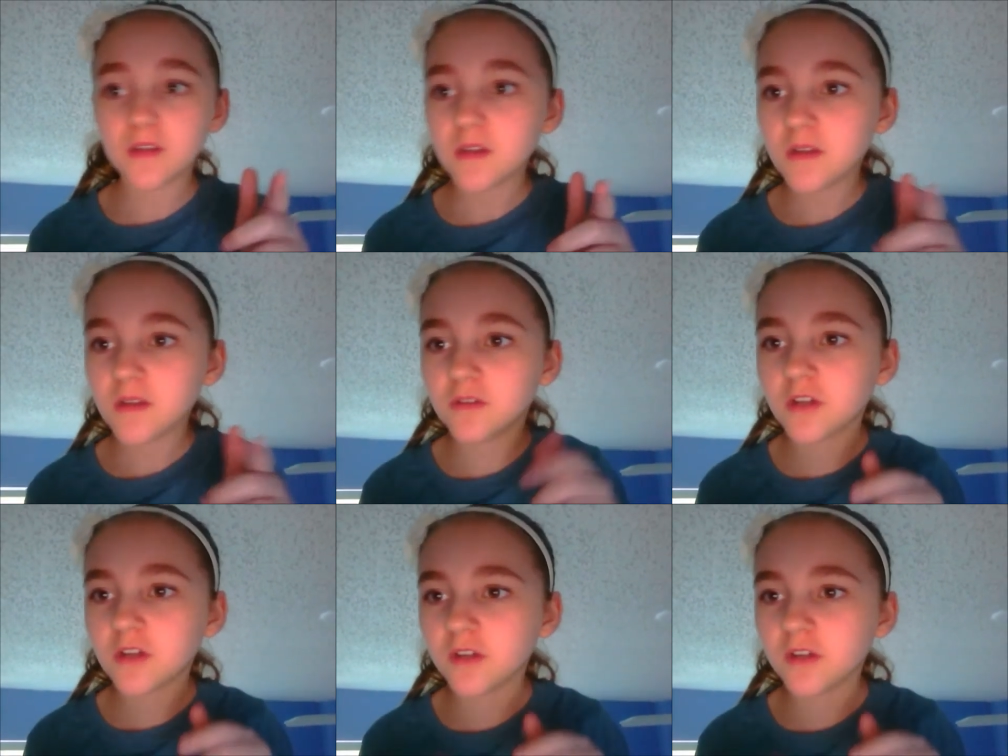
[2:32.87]
It was
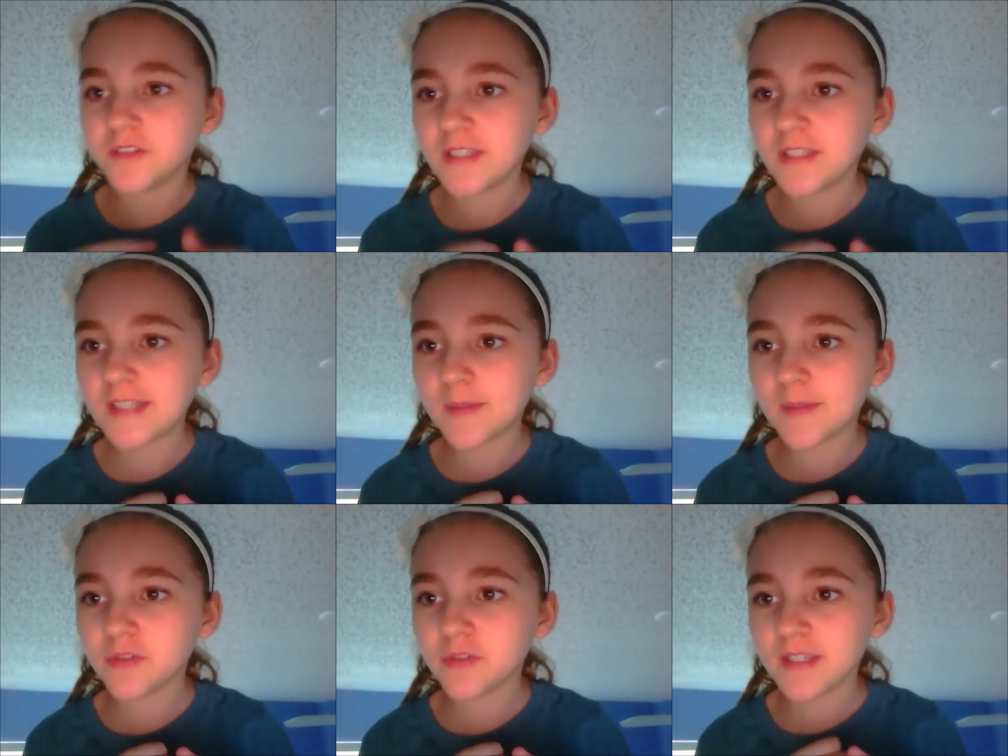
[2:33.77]
called
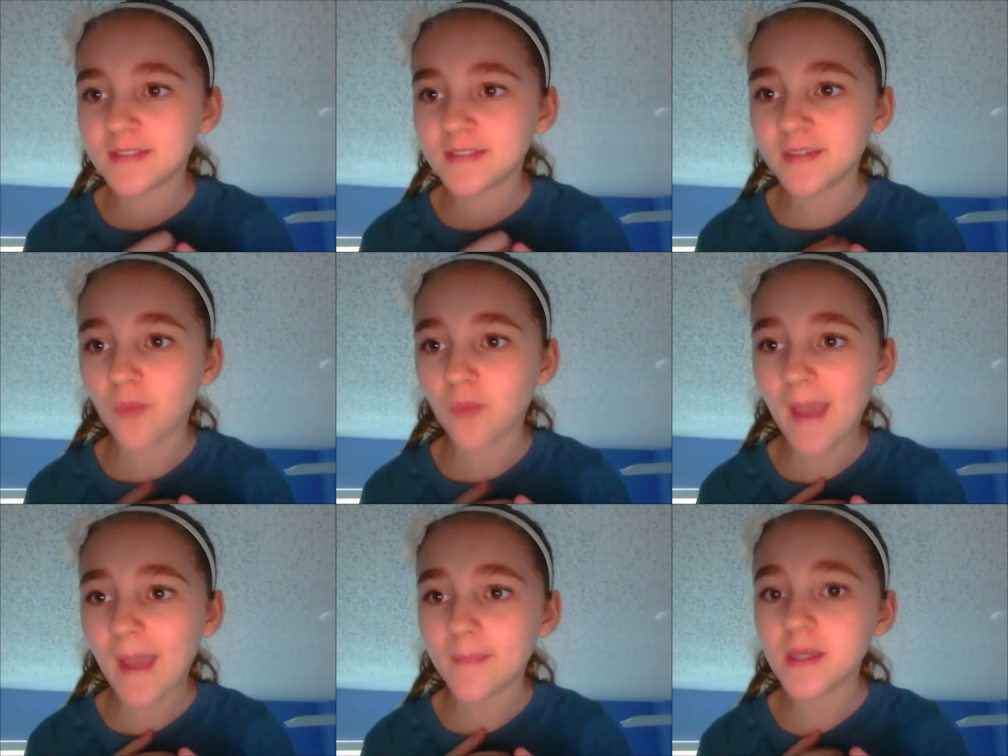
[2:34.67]
DWDC Web.